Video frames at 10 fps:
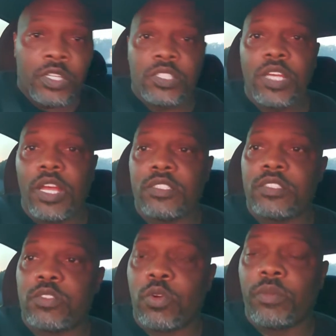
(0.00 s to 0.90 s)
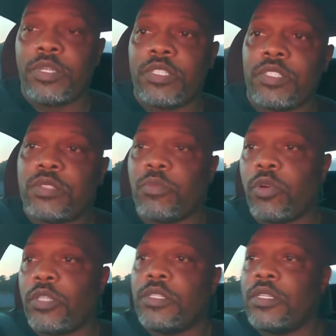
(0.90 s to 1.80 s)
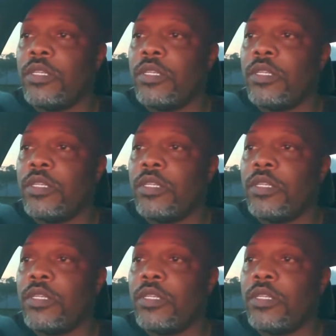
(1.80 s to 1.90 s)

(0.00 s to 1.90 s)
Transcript: She has a tournament this morning,